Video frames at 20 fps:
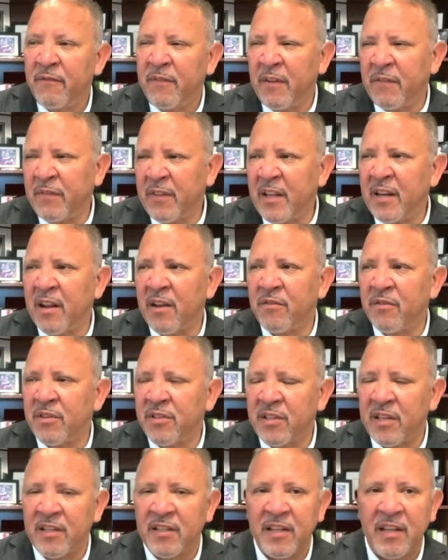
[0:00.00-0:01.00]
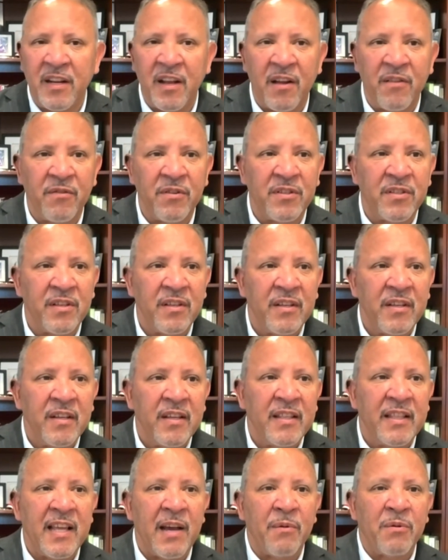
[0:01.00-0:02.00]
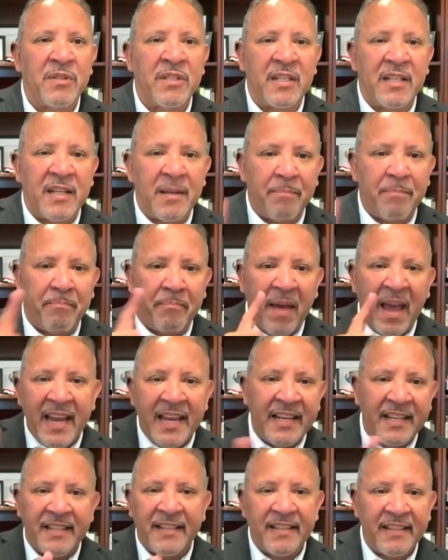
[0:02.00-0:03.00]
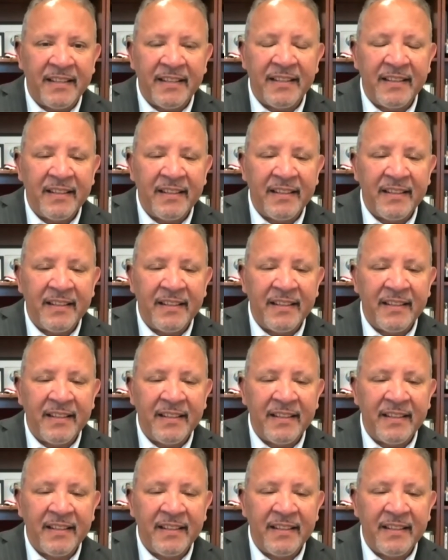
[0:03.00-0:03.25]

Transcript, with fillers: 1500s, 1600s, there was a debate